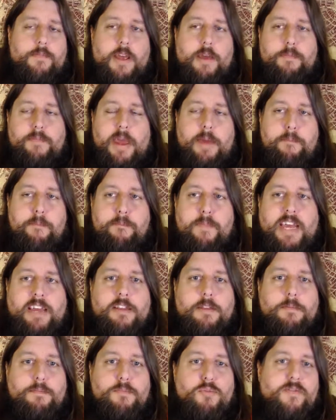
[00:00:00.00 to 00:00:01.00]
it, it
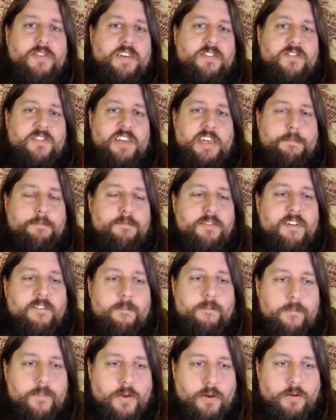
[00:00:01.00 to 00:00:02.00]
made the movie seem
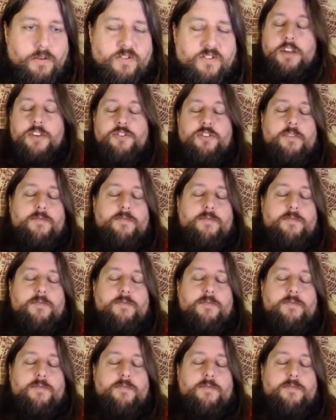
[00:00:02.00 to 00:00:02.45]
confused.